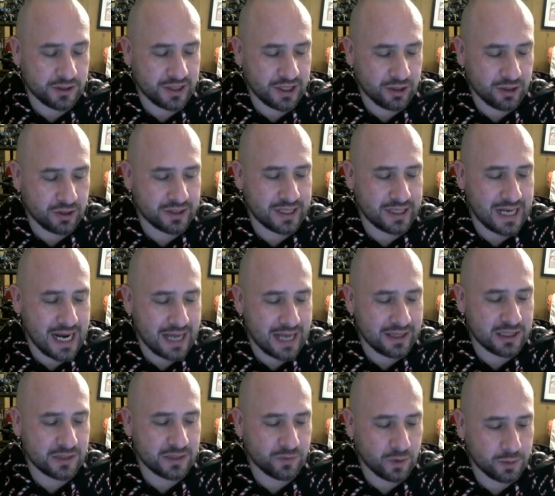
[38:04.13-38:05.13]
heroes that had
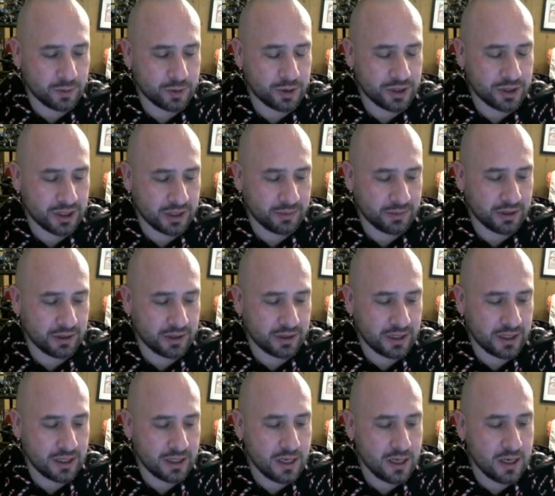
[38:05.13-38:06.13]
this form switching
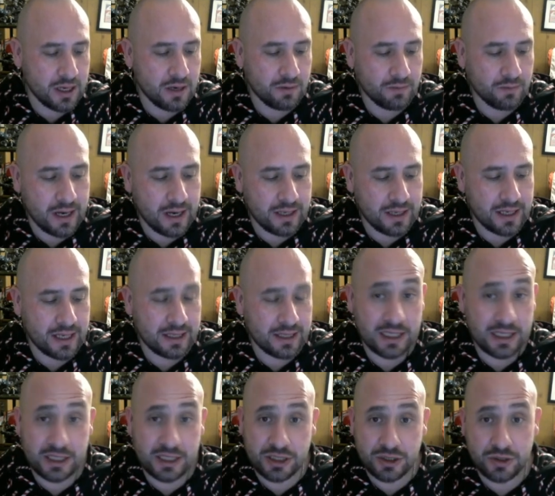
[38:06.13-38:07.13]
ability, right? And
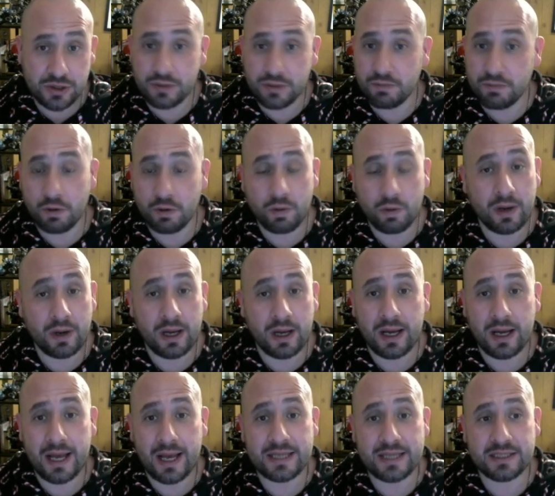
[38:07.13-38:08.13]
each
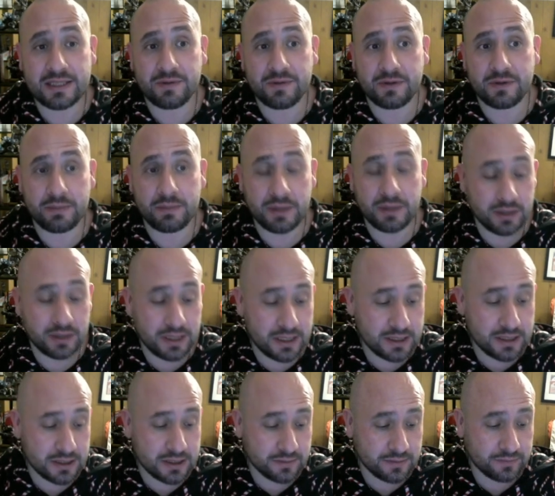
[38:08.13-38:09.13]
has different
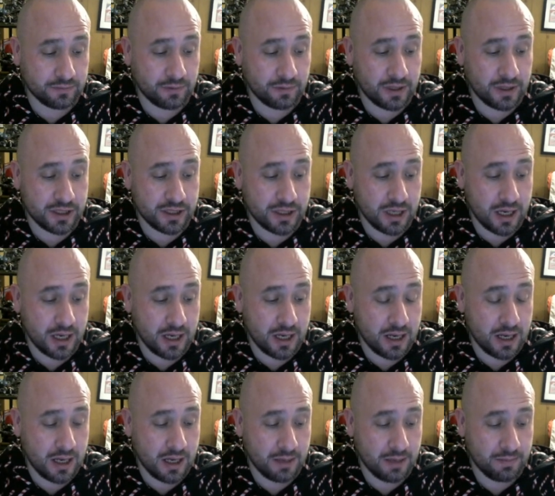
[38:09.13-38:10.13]
abilities, which
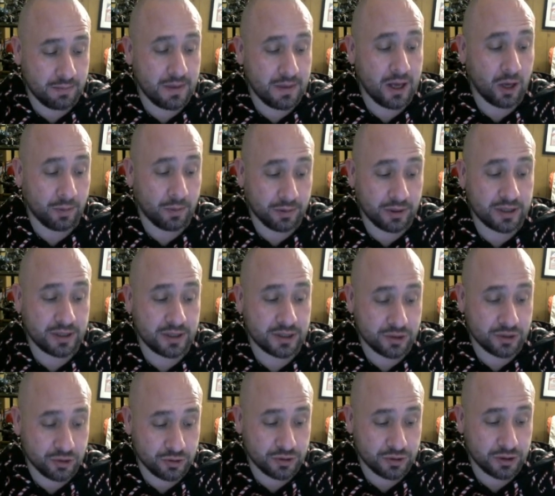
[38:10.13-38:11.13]
help her as a
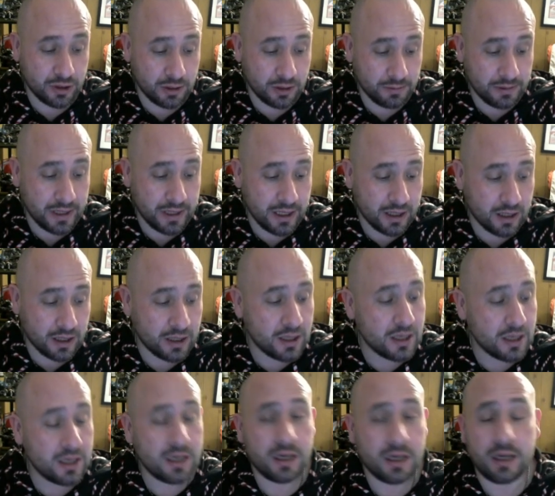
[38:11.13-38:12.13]
true solo player,
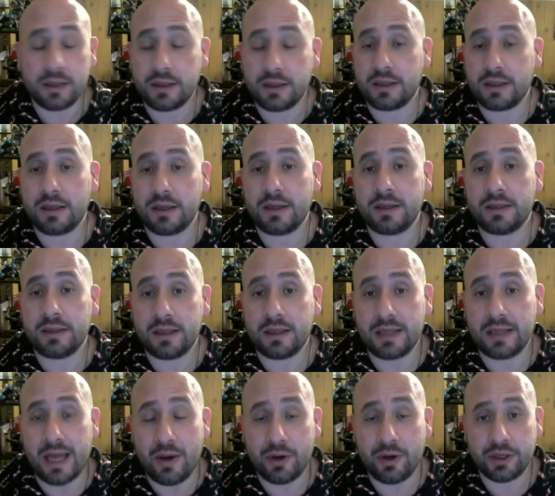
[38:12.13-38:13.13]

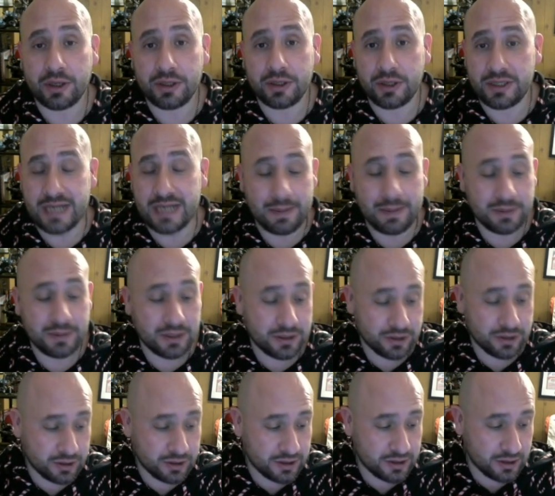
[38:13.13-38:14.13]
allowing her to adapt to
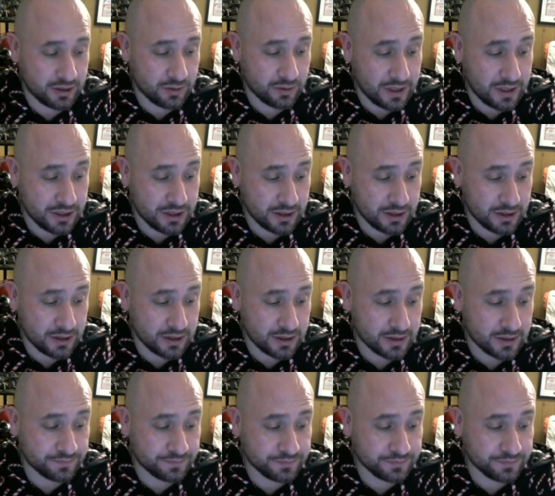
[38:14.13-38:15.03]
certain situations.